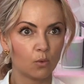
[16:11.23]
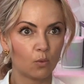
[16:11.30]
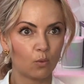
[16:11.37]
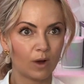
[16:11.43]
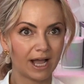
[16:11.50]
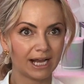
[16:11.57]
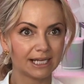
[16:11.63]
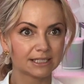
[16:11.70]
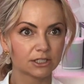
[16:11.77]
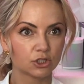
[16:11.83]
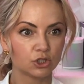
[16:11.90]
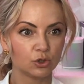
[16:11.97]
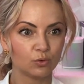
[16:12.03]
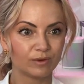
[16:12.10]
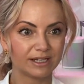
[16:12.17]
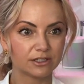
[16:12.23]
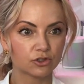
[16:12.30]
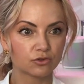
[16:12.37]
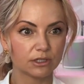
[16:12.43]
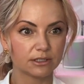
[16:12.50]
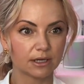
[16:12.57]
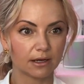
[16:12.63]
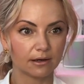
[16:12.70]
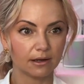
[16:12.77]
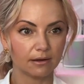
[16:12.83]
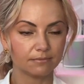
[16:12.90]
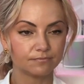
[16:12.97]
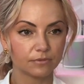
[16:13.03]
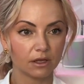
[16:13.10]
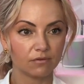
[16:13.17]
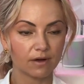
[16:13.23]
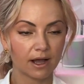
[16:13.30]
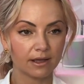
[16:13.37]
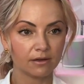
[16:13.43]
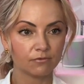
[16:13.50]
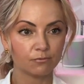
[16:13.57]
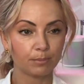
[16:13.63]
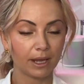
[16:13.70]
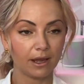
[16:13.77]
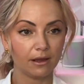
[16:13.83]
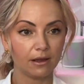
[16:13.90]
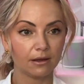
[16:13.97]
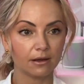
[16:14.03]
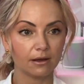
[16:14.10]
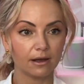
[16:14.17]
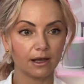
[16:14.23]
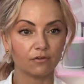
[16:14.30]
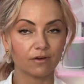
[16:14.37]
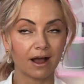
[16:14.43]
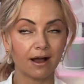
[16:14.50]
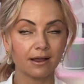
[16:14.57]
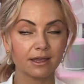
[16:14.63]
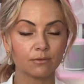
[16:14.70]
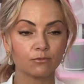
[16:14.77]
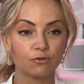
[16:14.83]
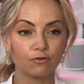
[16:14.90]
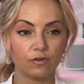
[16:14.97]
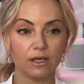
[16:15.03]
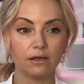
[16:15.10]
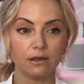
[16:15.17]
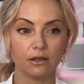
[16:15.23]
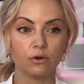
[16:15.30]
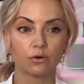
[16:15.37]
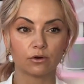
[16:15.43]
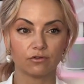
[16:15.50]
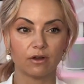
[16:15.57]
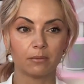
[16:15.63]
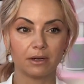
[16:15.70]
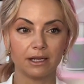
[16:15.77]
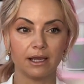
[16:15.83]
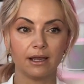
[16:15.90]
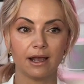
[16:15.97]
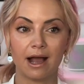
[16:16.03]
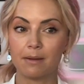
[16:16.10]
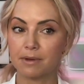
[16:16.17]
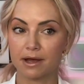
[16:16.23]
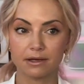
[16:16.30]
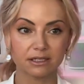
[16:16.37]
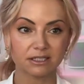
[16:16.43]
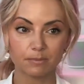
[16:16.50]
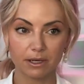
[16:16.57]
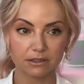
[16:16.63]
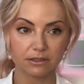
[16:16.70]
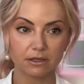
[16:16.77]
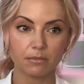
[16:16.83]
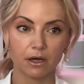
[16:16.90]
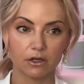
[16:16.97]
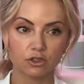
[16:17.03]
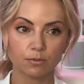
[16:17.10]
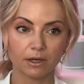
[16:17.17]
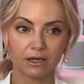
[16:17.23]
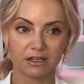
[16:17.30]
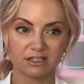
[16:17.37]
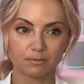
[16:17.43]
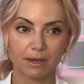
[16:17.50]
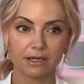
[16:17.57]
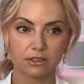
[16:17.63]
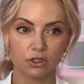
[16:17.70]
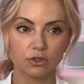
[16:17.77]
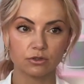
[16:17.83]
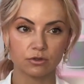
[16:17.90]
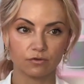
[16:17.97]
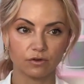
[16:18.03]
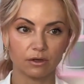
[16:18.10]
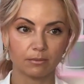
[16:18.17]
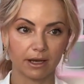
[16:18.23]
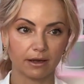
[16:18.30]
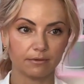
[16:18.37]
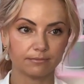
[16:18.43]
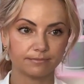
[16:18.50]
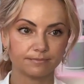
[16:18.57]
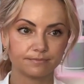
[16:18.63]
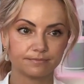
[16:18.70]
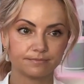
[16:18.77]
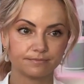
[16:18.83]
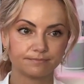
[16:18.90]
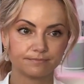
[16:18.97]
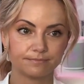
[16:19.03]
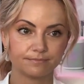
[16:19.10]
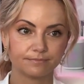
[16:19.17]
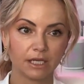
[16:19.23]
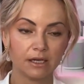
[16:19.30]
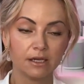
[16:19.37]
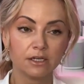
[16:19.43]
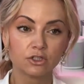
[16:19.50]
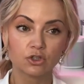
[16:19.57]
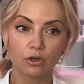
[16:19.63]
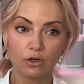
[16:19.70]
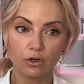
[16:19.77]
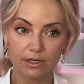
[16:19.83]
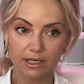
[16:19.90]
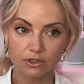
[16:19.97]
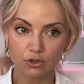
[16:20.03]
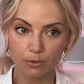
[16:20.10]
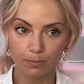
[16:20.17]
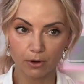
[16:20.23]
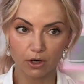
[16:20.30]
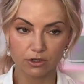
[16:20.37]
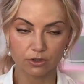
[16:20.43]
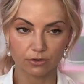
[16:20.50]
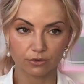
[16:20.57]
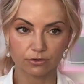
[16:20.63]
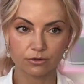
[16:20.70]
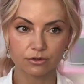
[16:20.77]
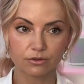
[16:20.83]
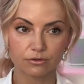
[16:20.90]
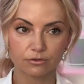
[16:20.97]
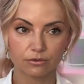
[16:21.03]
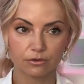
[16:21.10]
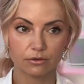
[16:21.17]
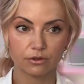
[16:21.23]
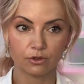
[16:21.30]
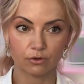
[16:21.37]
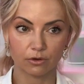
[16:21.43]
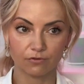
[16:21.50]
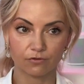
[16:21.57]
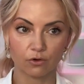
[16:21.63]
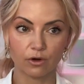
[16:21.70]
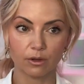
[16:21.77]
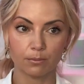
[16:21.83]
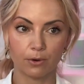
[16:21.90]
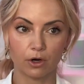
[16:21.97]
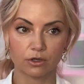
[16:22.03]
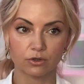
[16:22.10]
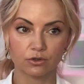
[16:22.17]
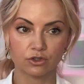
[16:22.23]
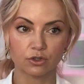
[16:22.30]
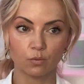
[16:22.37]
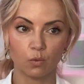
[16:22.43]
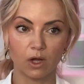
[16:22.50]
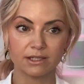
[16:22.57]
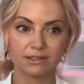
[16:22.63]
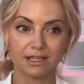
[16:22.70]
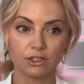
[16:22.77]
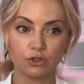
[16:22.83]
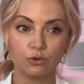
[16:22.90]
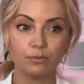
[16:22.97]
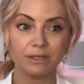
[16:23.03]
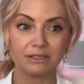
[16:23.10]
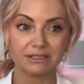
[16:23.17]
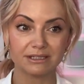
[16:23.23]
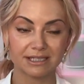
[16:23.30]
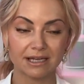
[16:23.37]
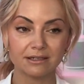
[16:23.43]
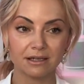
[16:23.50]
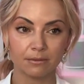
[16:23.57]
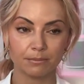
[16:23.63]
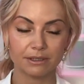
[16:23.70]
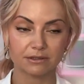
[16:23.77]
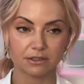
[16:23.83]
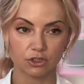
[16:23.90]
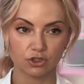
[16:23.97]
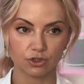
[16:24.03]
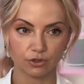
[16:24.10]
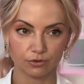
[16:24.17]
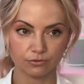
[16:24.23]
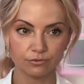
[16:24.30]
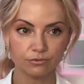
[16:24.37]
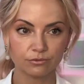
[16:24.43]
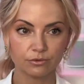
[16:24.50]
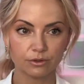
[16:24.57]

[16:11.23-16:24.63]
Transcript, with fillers: Well, it's a two-way street, honey. If I am paying, if I am feeding your family, I'm not expecting much, but I'm expecting you to feed mine. So look at your partners, your referring partners, the ones that you've been sending business to,